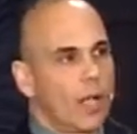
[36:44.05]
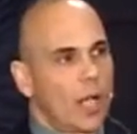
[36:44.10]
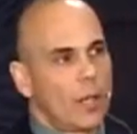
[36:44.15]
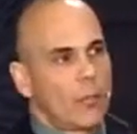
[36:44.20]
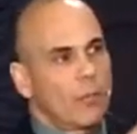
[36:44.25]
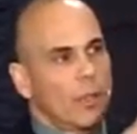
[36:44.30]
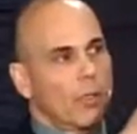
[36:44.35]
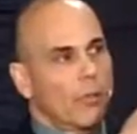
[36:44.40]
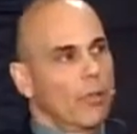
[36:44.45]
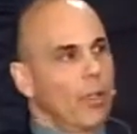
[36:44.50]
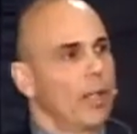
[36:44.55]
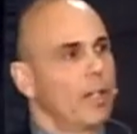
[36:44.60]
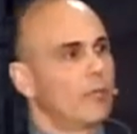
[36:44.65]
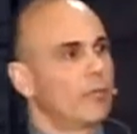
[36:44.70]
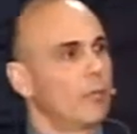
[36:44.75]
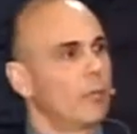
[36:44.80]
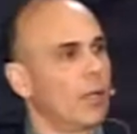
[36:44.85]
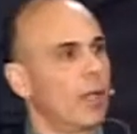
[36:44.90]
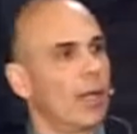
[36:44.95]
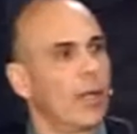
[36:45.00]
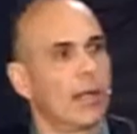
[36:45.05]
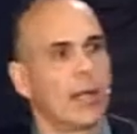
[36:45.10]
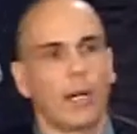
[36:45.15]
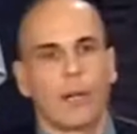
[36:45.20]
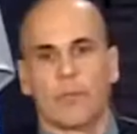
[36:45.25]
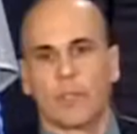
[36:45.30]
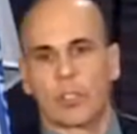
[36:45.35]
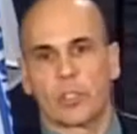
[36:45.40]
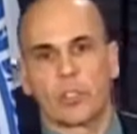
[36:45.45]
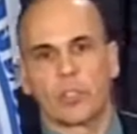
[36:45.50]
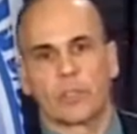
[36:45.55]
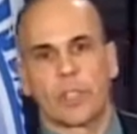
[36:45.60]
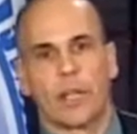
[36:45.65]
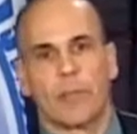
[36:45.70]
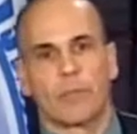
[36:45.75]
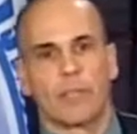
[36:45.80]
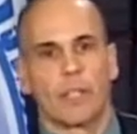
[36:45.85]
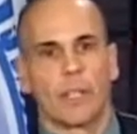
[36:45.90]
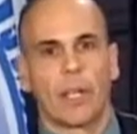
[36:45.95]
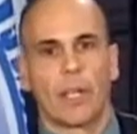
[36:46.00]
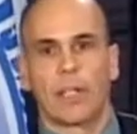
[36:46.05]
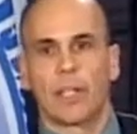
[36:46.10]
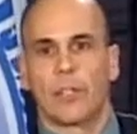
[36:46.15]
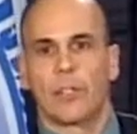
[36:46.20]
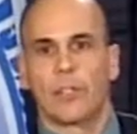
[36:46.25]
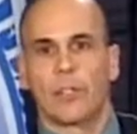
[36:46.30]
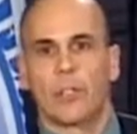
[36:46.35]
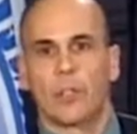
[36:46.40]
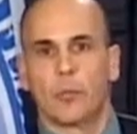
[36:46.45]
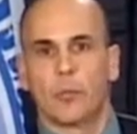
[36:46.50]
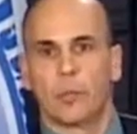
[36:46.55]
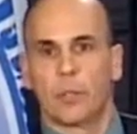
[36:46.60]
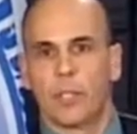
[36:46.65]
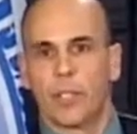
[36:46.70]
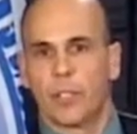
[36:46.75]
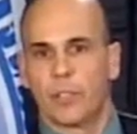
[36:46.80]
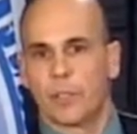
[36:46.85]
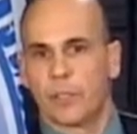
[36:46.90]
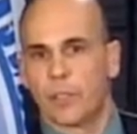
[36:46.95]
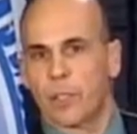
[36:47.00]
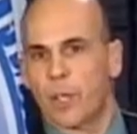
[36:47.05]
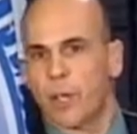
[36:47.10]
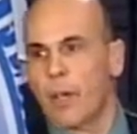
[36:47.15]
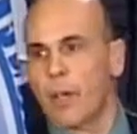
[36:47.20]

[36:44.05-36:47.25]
Brian McRae from our head office looks after that. He's here. Please